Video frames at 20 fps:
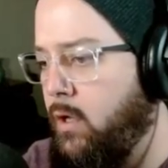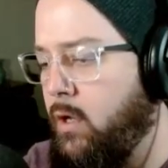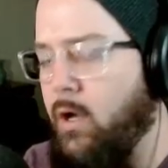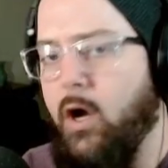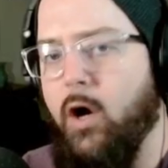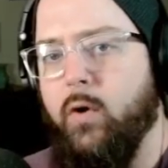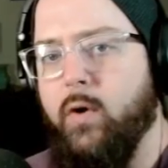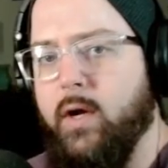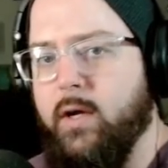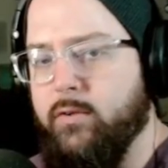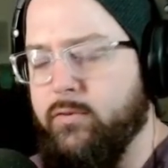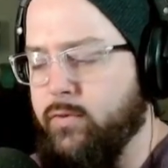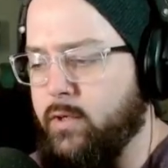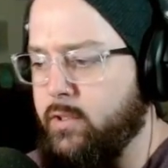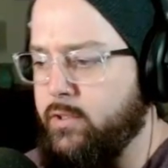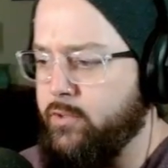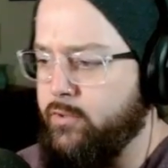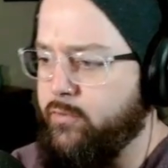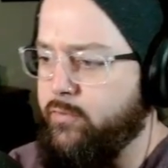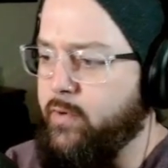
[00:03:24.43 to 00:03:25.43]
Okay, so I
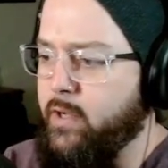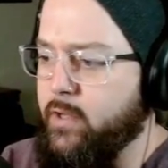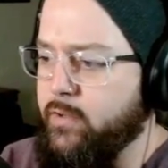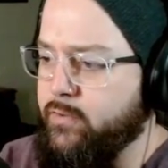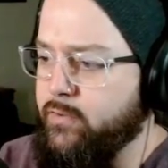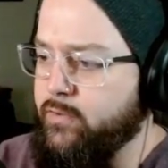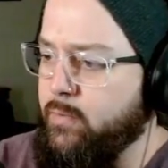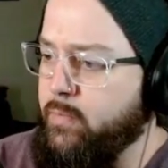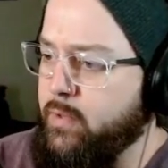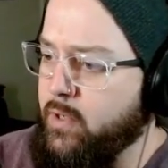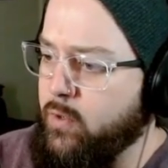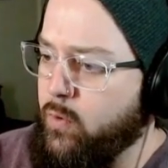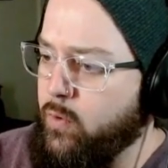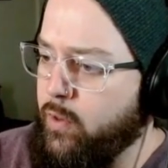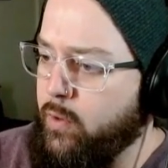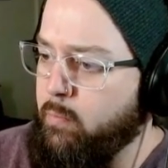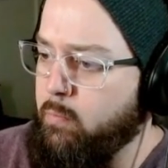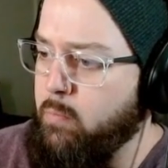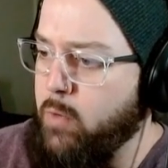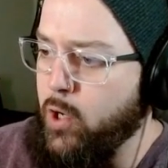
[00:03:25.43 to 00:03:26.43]
just found something on
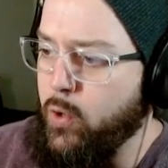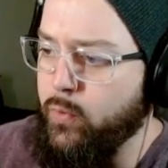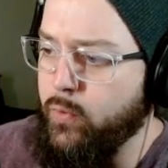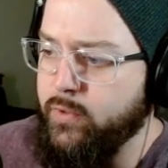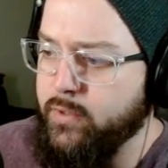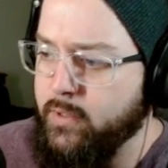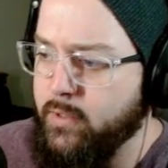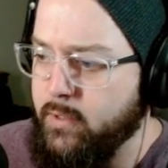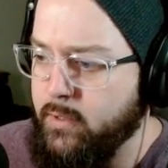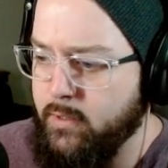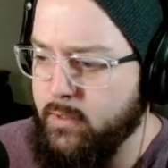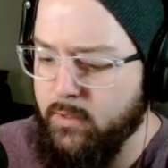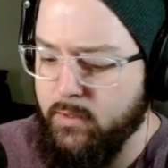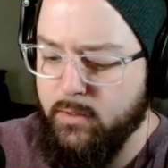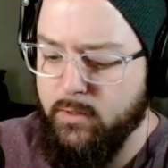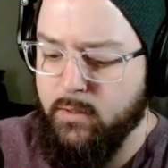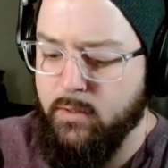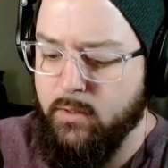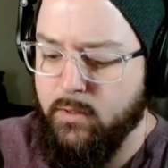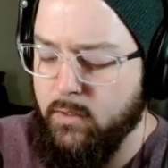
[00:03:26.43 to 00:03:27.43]
the boat
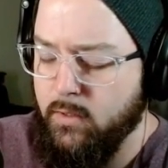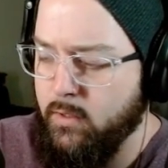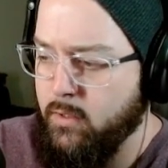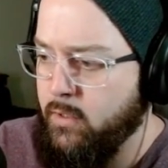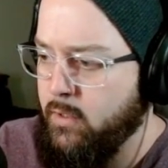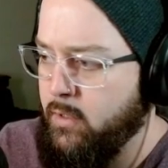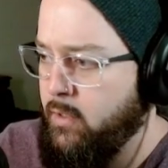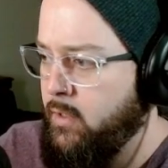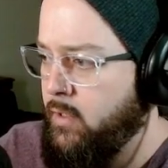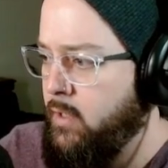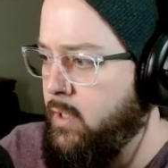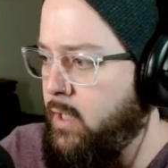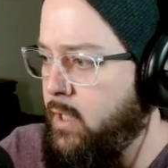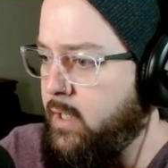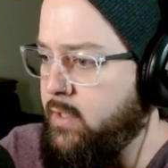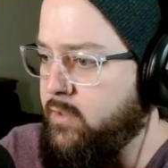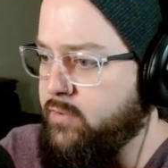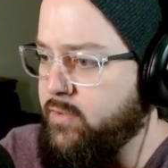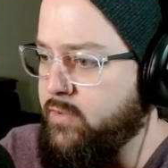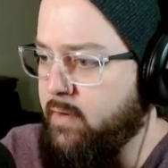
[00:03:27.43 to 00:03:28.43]

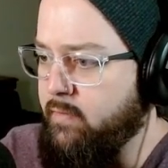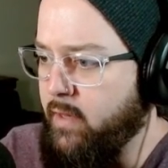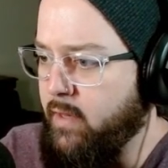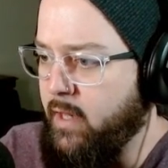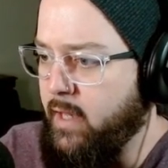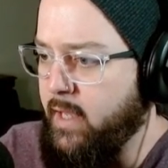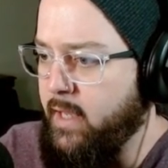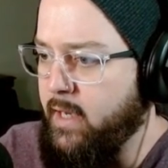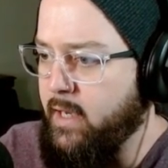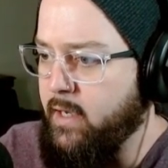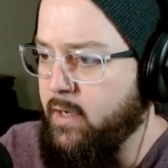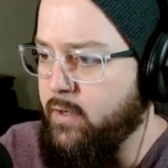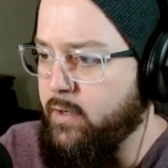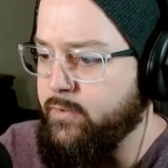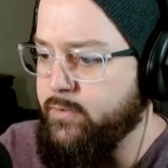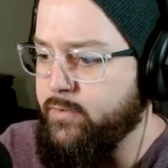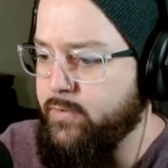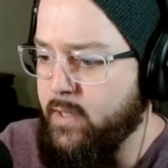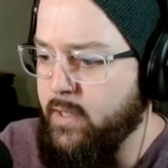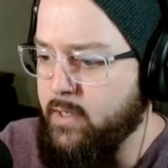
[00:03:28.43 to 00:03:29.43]
inside of the
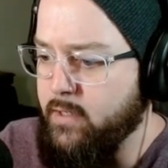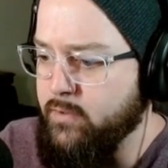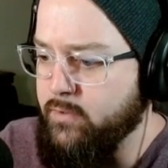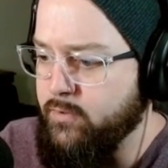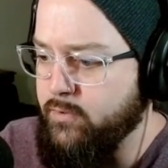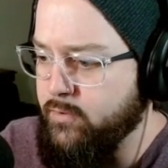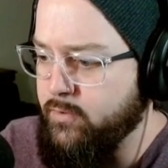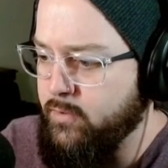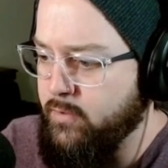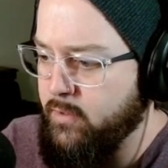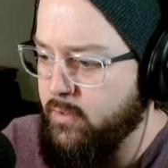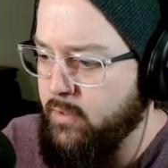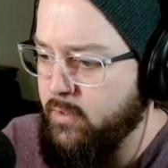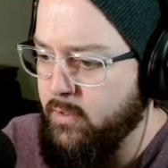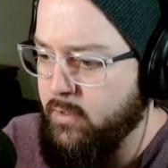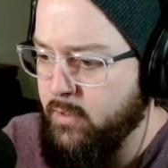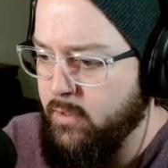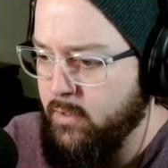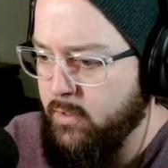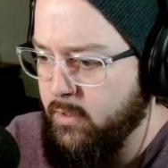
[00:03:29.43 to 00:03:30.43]
lighthouse that is
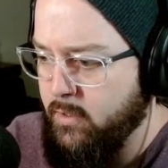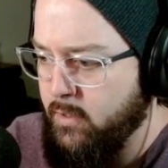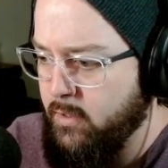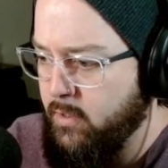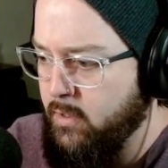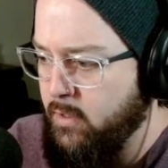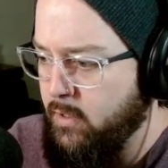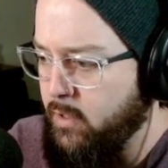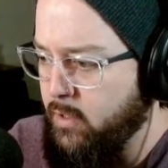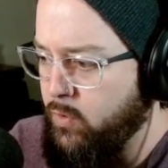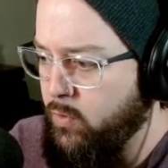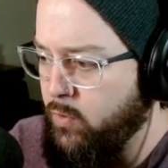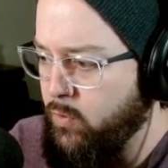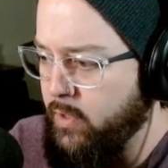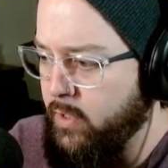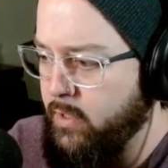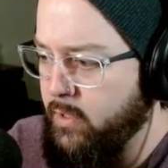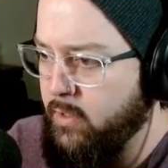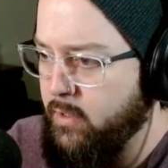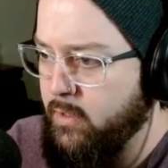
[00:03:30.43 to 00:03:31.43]
a
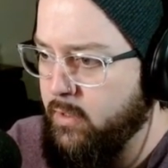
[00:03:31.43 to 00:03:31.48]
coin.